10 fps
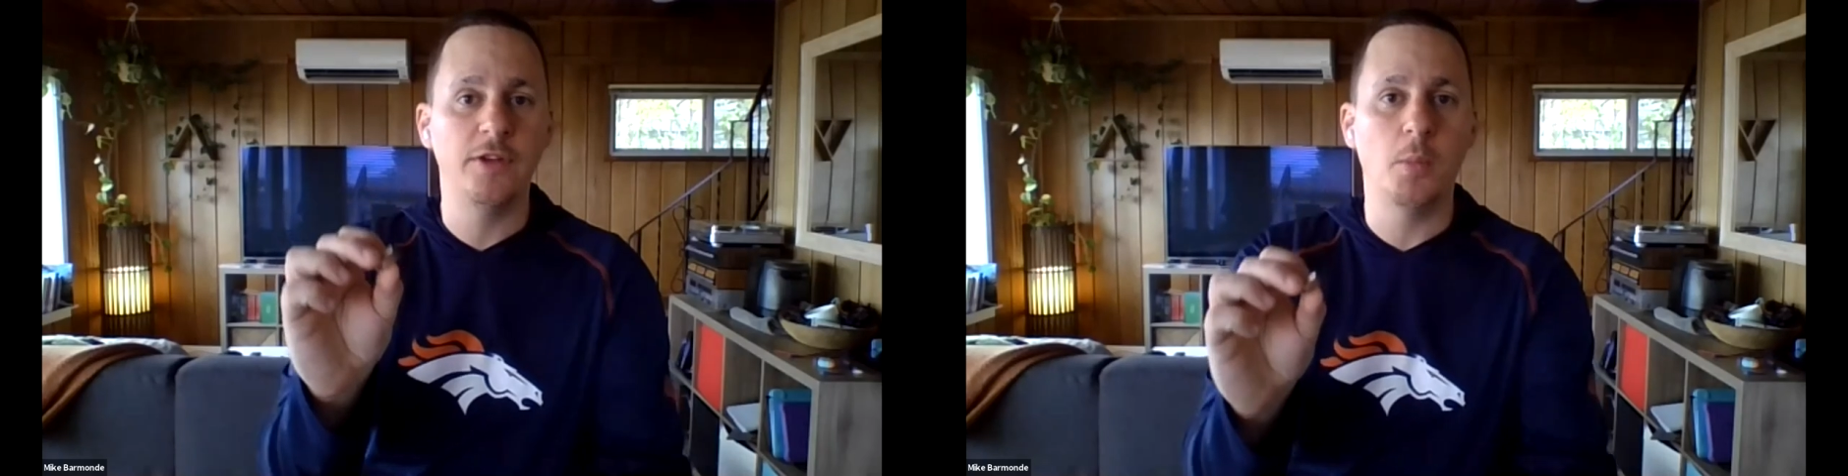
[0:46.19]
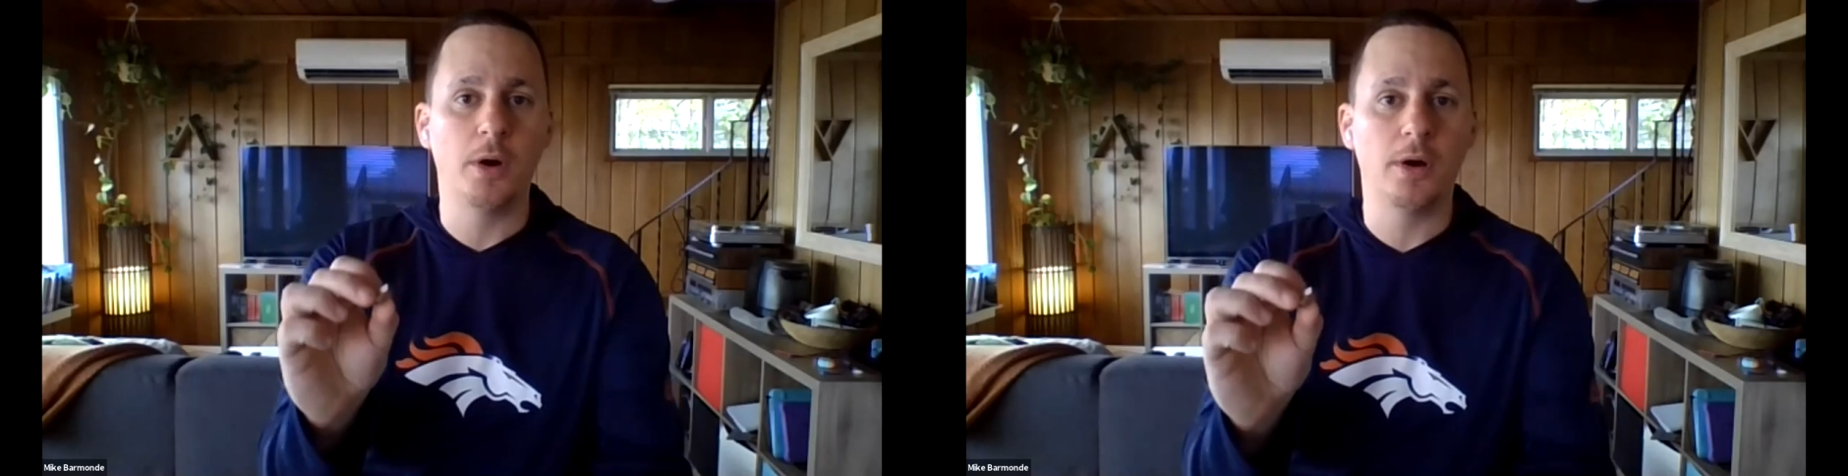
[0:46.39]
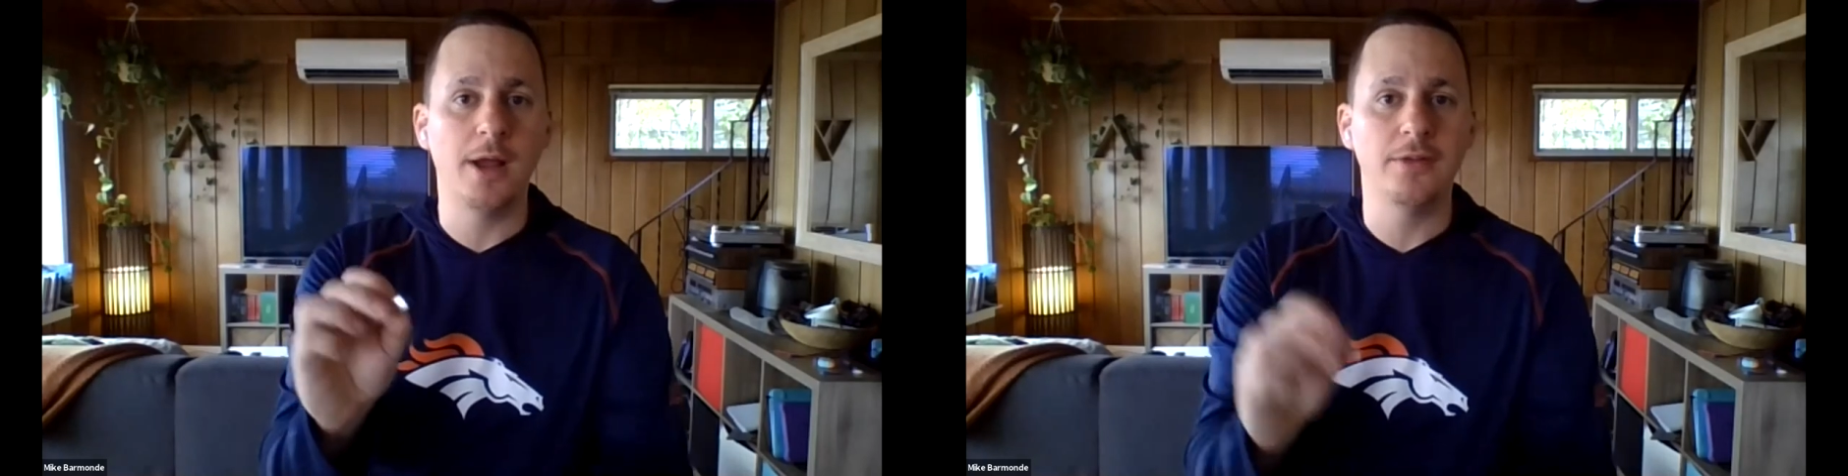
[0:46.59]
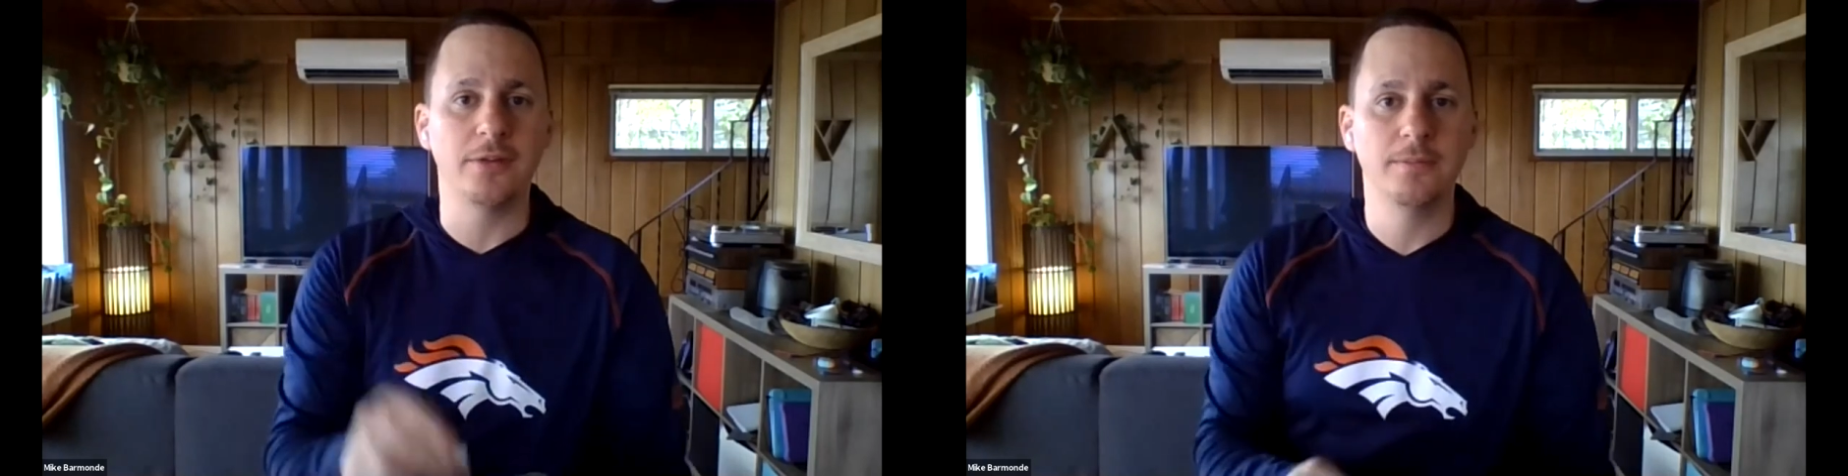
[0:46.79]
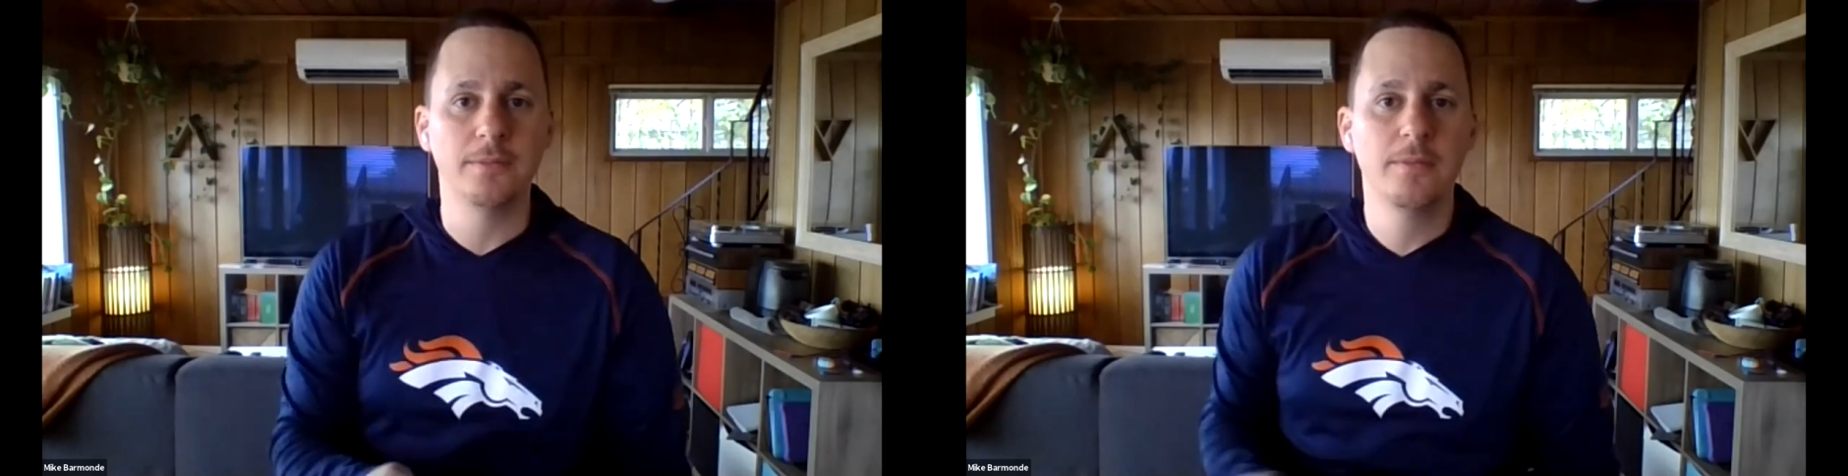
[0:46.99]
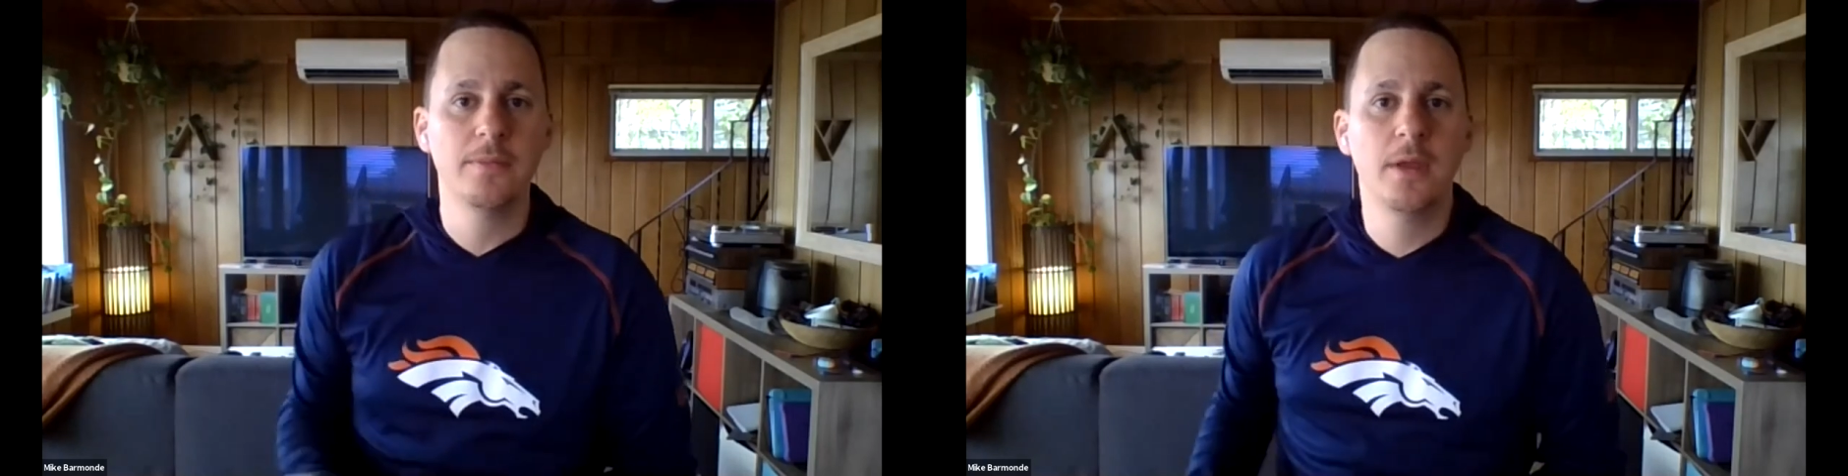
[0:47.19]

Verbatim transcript: for VMware Horizon.